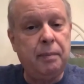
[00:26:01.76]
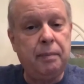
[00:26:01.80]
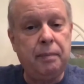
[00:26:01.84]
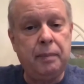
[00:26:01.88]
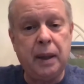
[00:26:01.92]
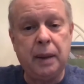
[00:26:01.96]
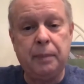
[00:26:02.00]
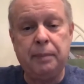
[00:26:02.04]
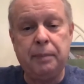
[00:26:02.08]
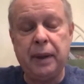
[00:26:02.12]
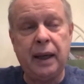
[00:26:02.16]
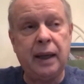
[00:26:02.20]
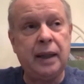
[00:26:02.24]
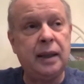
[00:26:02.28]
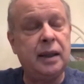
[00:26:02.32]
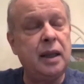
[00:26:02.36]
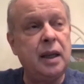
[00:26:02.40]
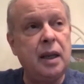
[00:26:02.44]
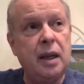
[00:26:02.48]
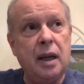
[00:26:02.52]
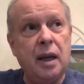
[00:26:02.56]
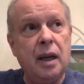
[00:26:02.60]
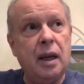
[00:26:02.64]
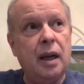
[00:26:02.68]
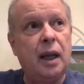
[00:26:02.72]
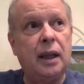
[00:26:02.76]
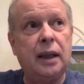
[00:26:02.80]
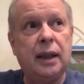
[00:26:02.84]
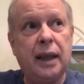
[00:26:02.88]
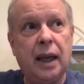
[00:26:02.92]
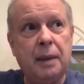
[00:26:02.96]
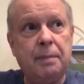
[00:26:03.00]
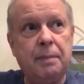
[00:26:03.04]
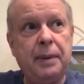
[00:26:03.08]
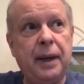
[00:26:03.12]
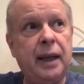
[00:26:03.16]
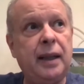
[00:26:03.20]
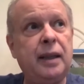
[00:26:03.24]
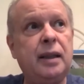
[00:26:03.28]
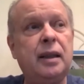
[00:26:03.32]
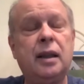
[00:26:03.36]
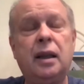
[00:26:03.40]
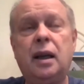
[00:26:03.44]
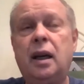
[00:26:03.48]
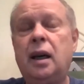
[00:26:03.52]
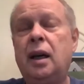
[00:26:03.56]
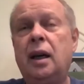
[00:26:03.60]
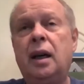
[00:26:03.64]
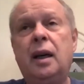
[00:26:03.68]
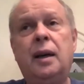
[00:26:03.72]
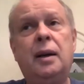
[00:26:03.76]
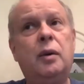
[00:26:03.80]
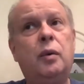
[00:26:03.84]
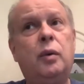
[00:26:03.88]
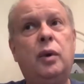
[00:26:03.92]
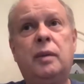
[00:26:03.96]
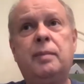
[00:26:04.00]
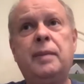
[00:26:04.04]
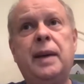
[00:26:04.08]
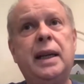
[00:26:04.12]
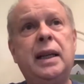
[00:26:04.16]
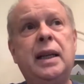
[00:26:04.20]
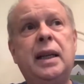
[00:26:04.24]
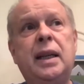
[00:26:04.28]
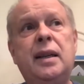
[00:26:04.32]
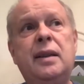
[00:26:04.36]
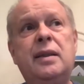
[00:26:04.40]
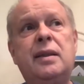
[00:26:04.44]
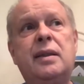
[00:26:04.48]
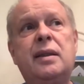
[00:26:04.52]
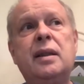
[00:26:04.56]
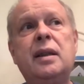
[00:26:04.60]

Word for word: big pain, a lot of pain uh, with my knees.